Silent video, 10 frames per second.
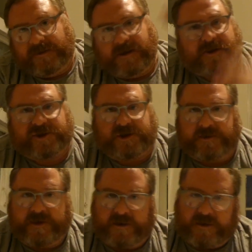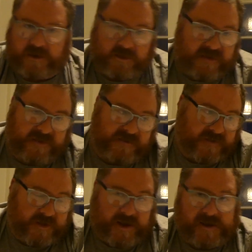Luxury or whoever the
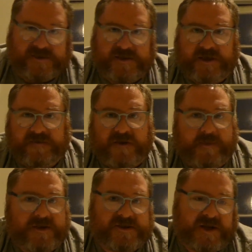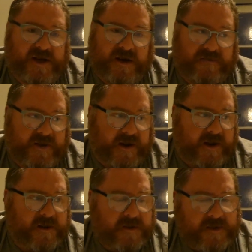fuck it is that you've come and seen over
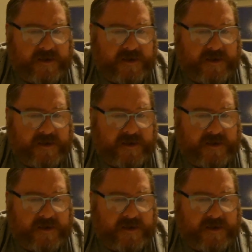here.